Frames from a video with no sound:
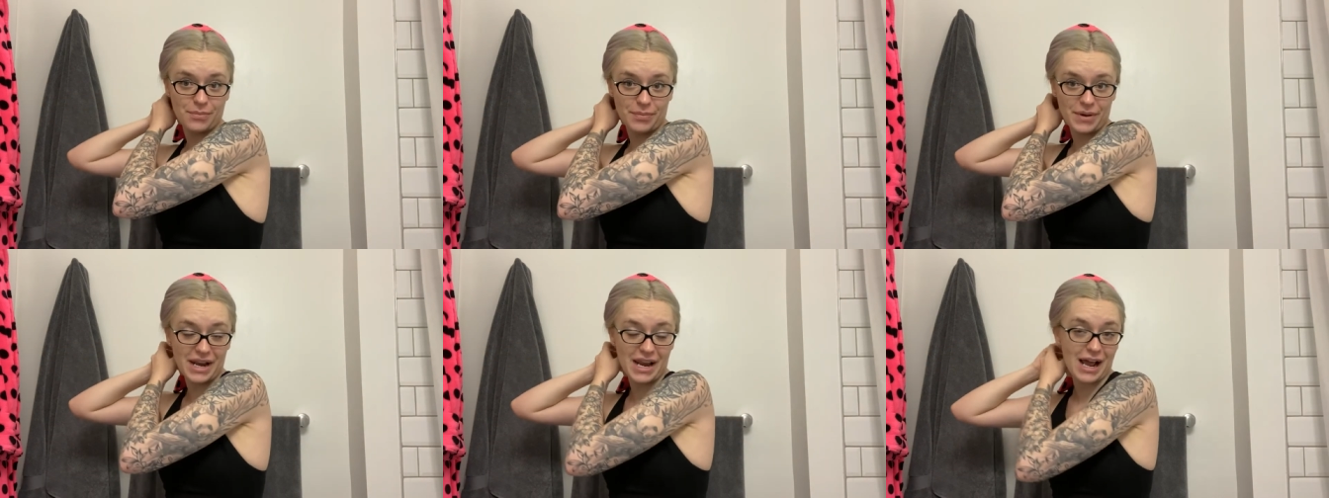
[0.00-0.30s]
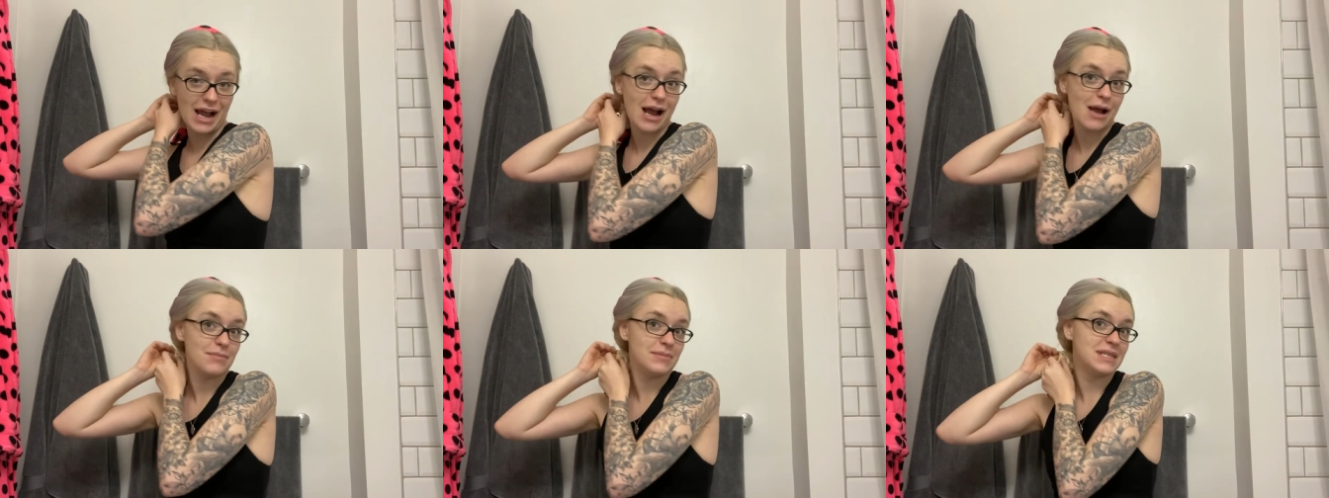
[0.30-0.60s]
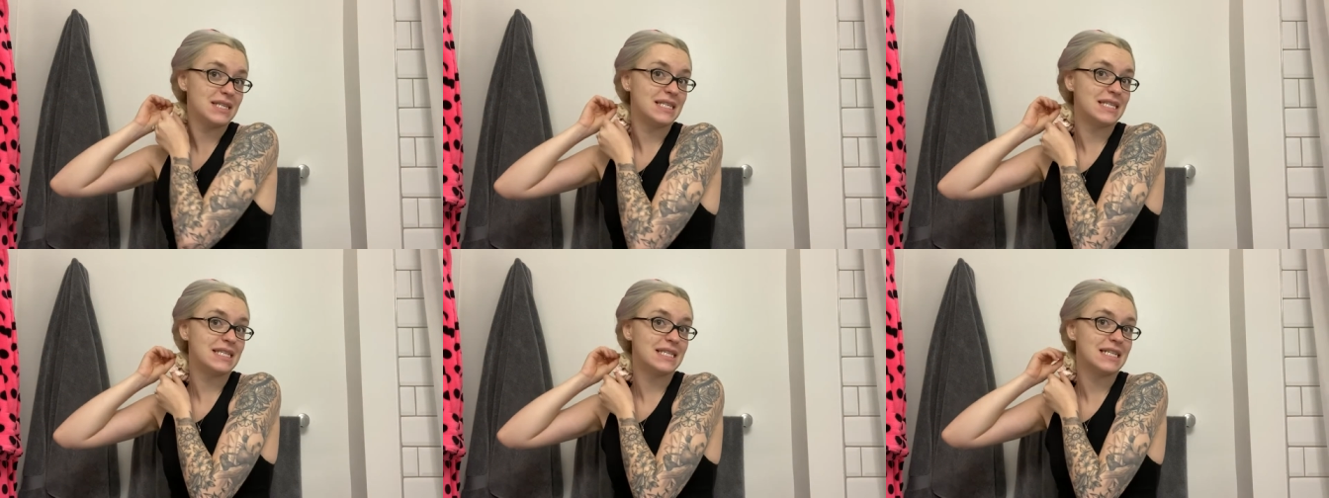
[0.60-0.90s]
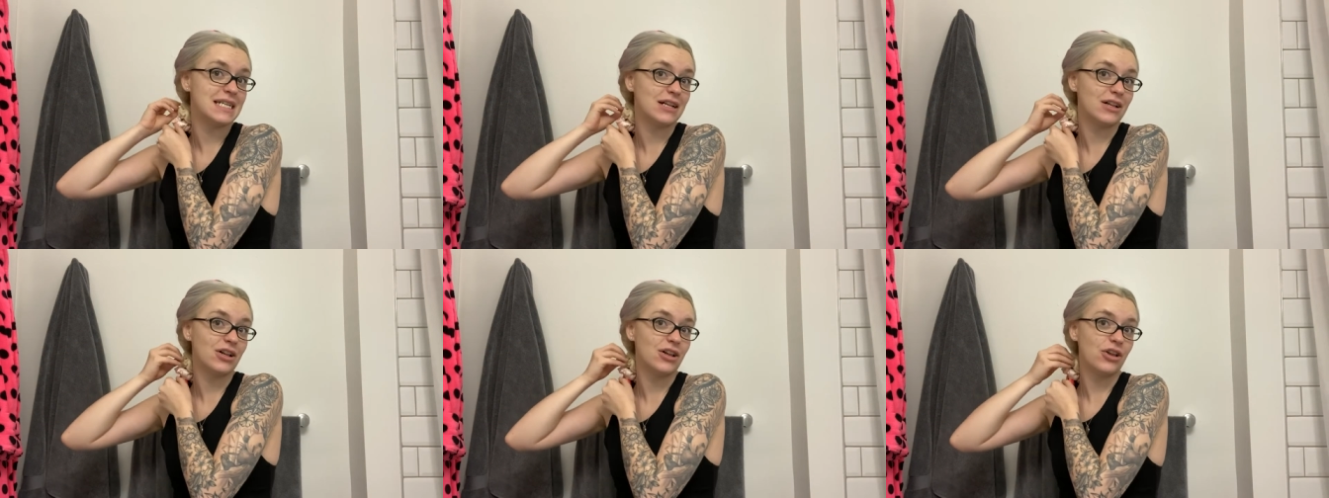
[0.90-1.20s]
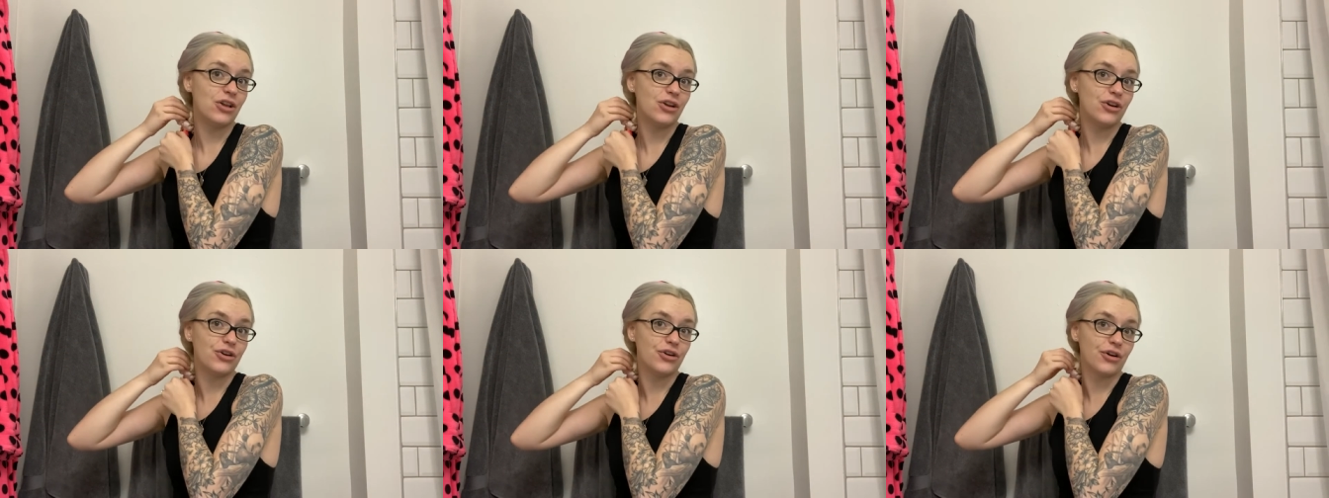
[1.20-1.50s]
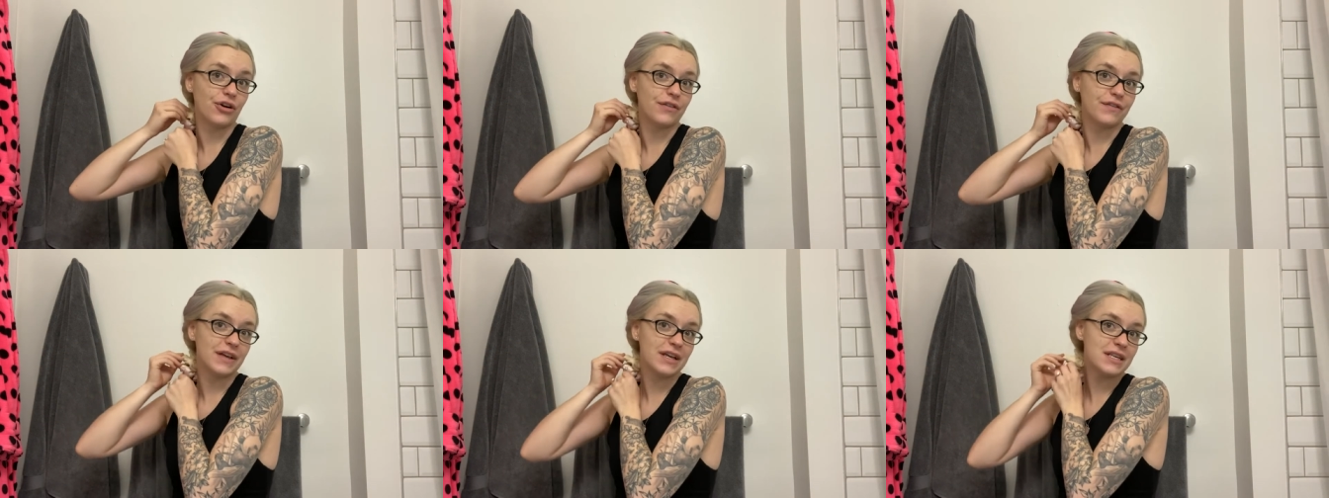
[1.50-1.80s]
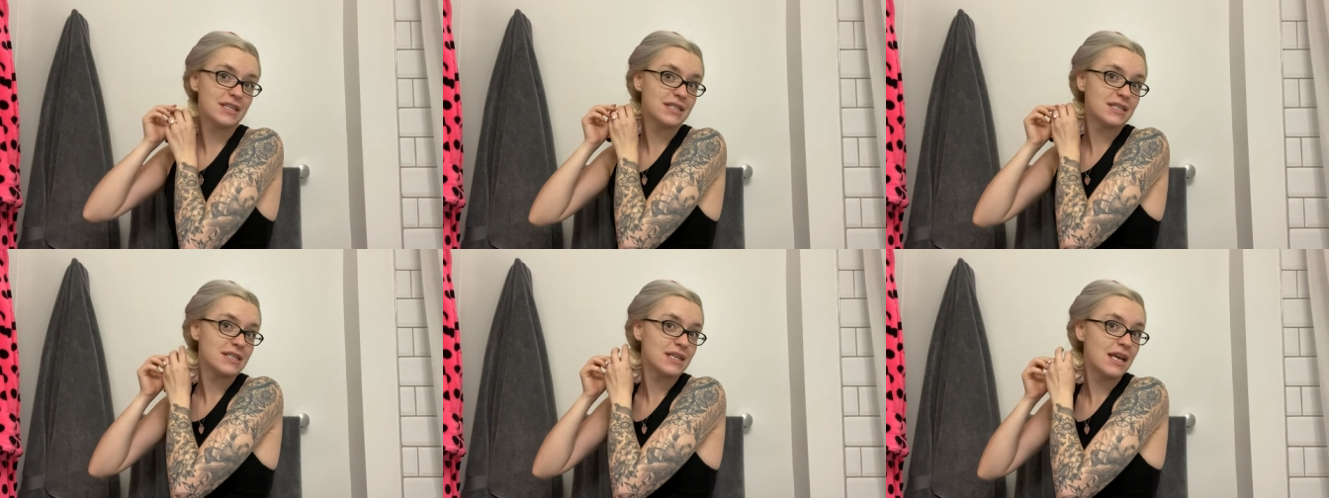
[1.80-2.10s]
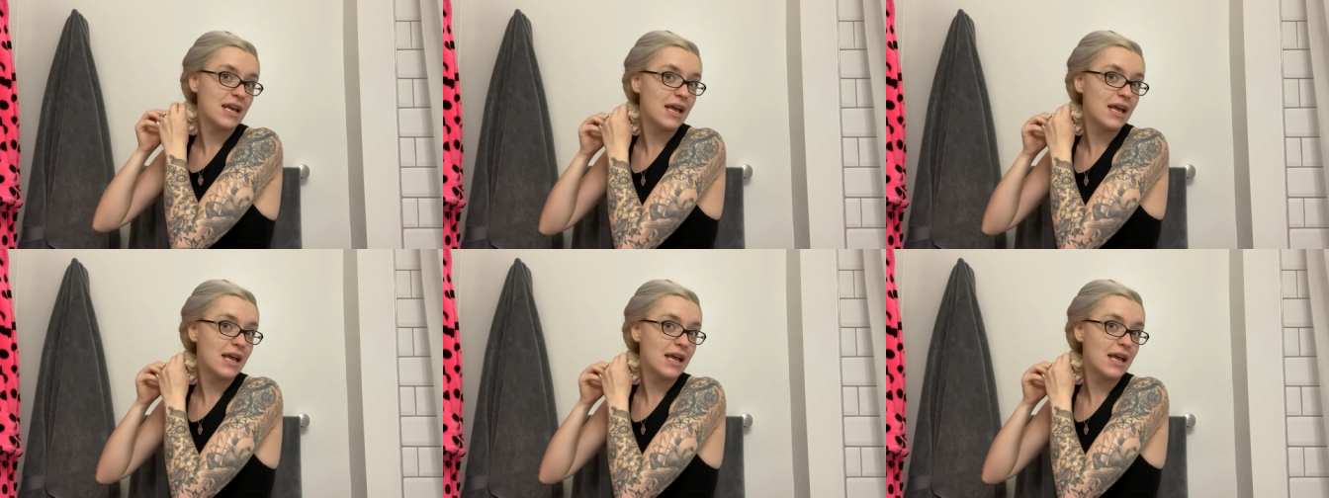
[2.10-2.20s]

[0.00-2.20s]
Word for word: but I'm still nervous